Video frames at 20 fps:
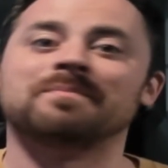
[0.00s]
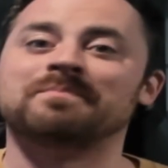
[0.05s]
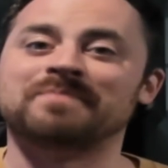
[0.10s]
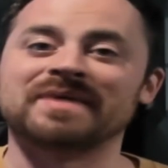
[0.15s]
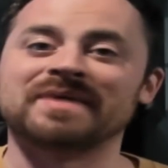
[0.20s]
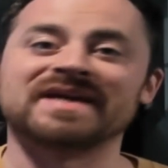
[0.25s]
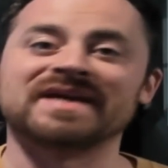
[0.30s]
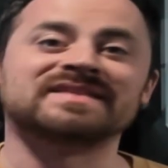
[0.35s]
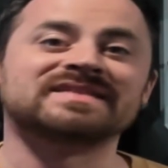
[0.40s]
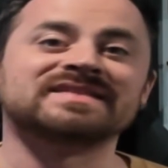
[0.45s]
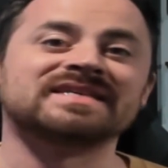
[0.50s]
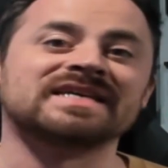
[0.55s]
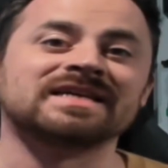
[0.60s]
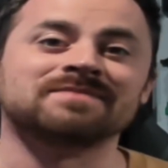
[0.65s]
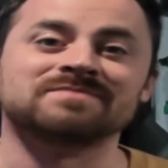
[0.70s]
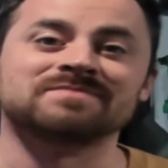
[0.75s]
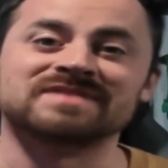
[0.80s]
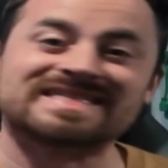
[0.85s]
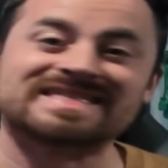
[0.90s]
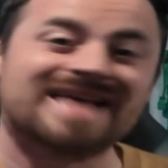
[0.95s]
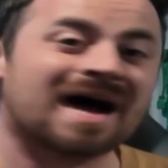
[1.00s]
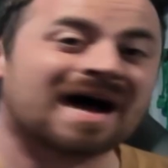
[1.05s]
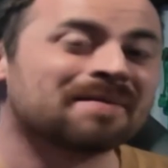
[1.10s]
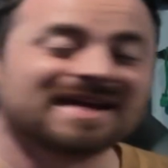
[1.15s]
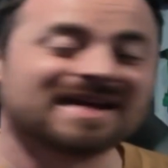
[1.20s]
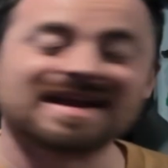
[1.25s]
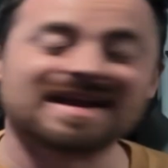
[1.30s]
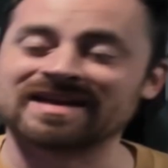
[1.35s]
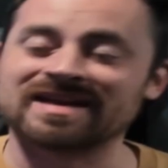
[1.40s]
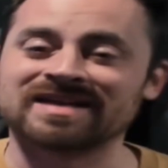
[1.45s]
big teams
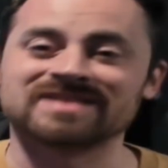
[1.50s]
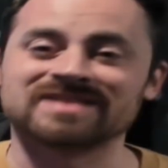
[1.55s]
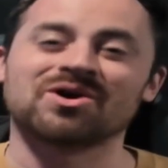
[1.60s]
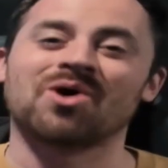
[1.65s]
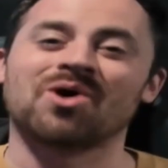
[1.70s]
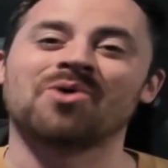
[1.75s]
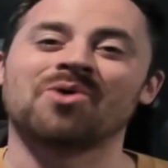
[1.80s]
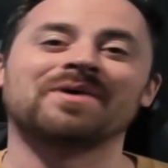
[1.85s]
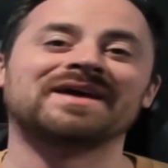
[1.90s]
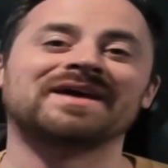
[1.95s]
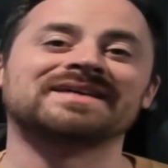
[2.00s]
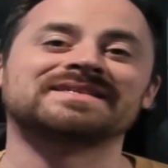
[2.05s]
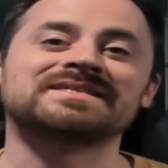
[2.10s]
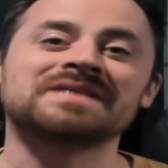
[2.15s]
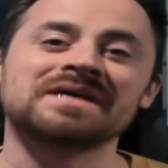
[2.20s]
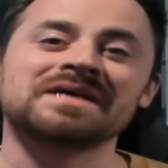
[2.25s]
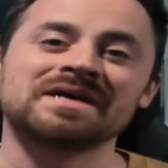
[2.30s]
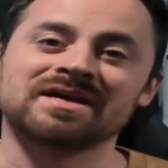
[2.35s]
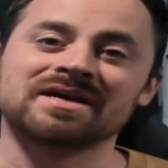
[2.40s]
dominating as always,